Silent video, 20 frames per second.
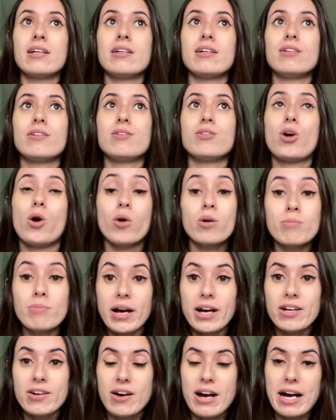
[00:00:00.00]
Going
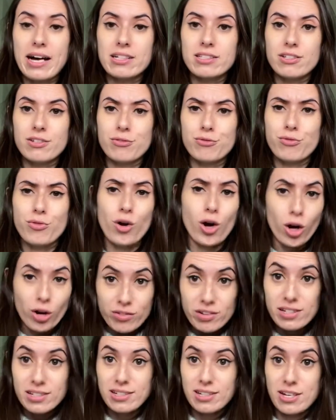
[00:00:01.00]
bioactive,
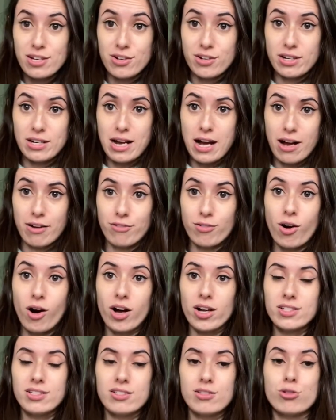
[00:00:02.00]
obviously you're going to have
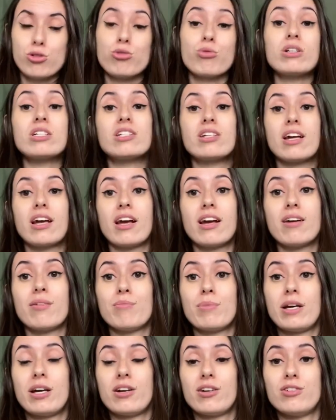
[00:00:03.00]
costs. Switching,
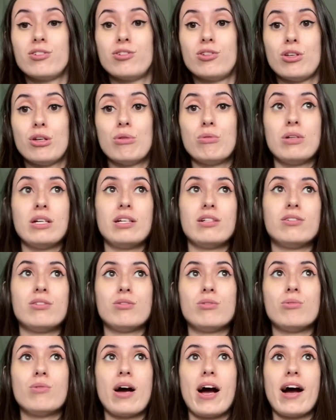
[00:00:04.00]
because you need
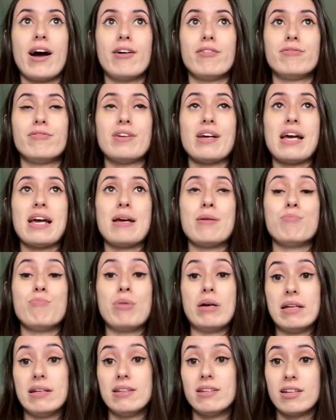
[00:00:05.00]
to have a
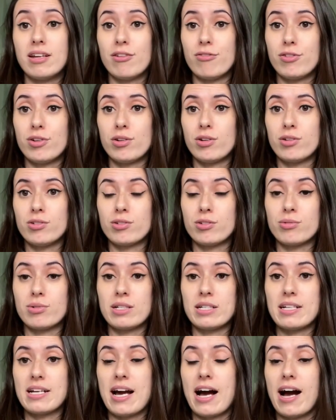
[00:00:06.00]
bin if you don't
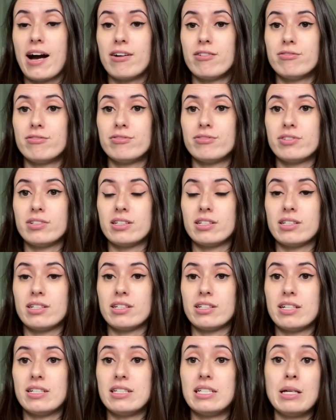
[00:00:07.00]
already have uh,
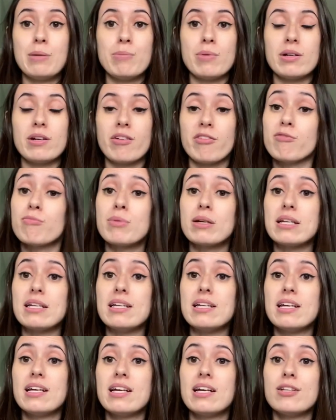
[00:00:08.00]
a deep enough bin
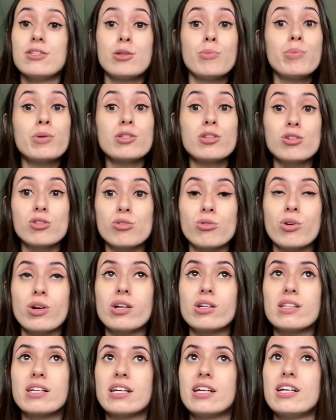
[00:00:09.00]
to put the soil
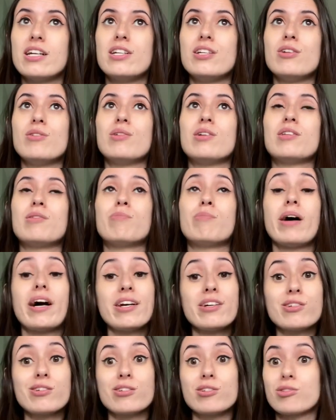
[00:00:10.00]
in. You need to buy
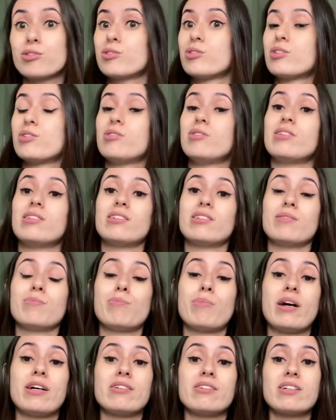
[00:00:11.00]
your soil, you need to
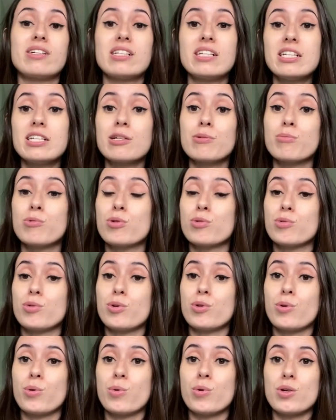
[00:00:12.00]
buy your cleanup
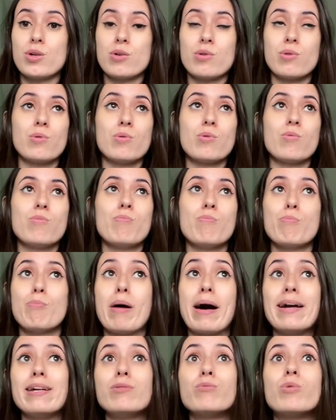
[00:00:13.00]
crew. You
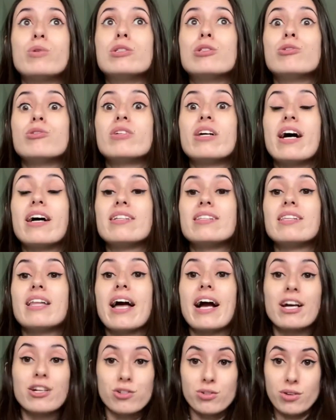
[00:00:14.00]
might want to get
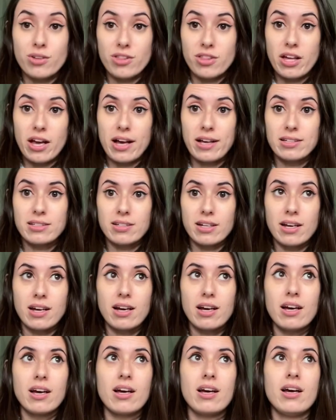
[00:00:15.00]
extra things like
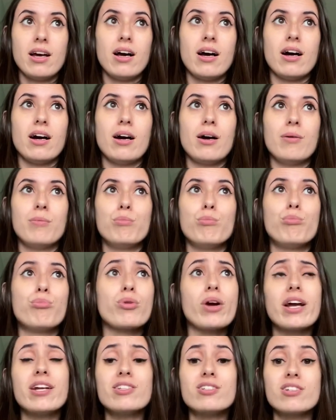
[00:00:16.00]
um,
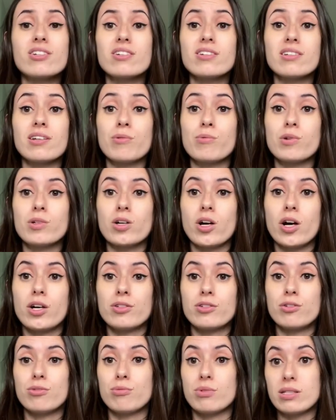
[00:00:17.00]
branches and whatnot
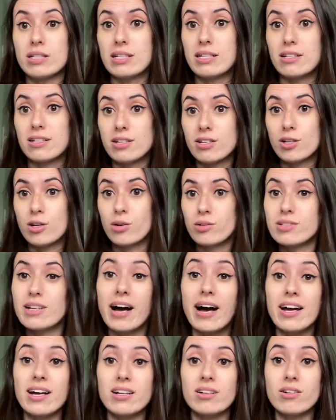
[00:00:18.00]
to really, you know,
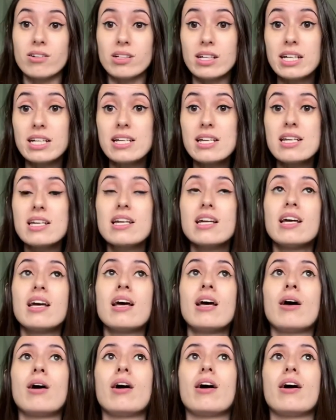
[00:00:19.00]
tie it all in.
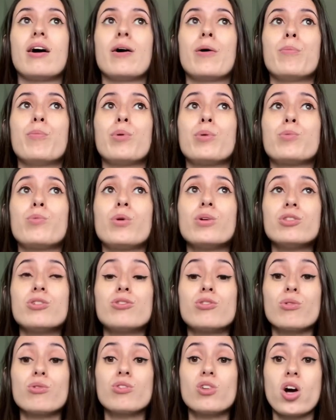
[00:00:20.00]
Um, but once
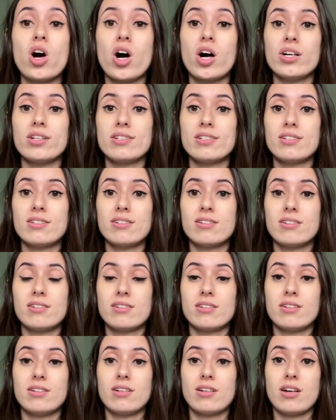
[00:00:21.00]
those costs
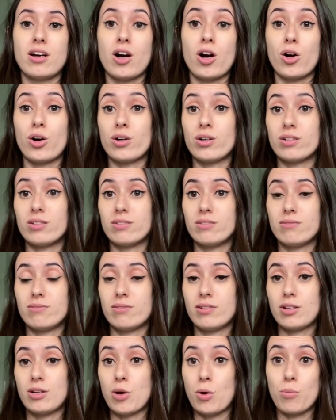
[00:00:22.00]
are,
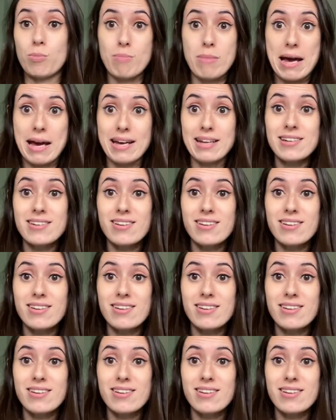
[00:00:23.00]
you know, made,